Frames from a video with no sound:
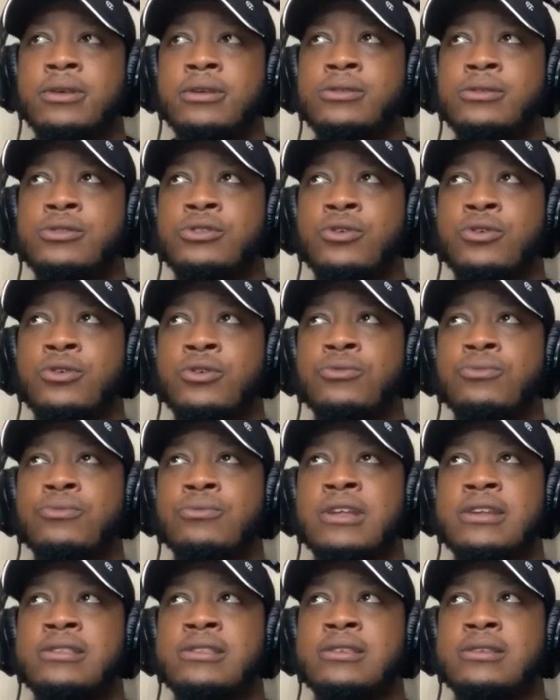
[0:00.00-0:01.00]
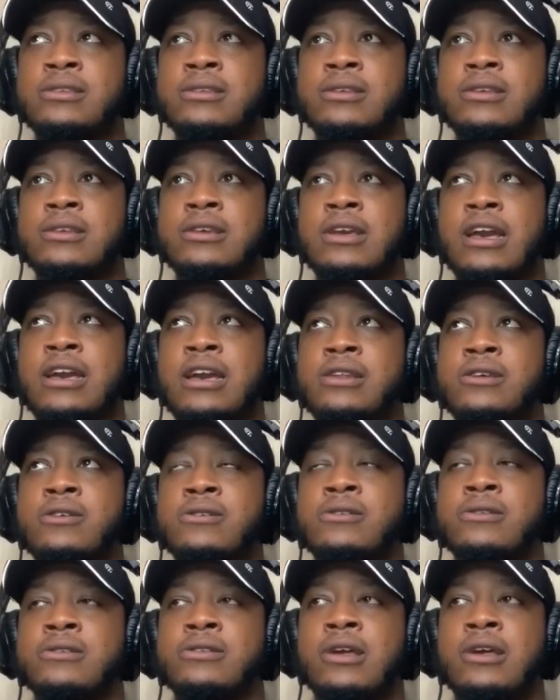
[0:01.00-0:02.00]
So let's kind
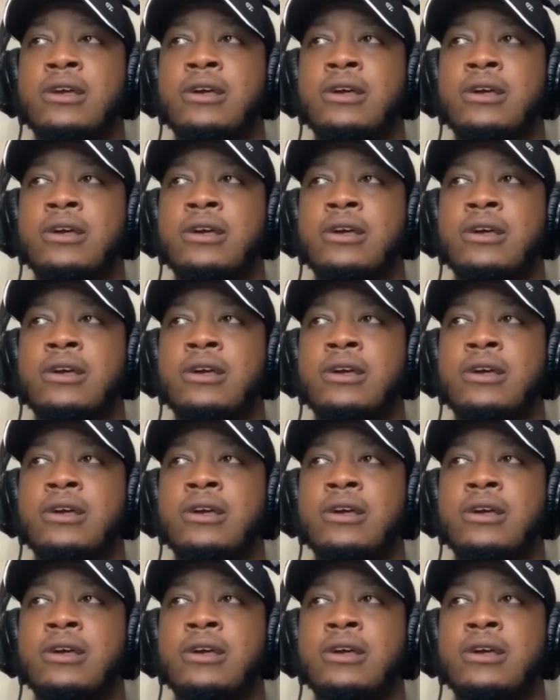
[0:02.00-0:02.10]
of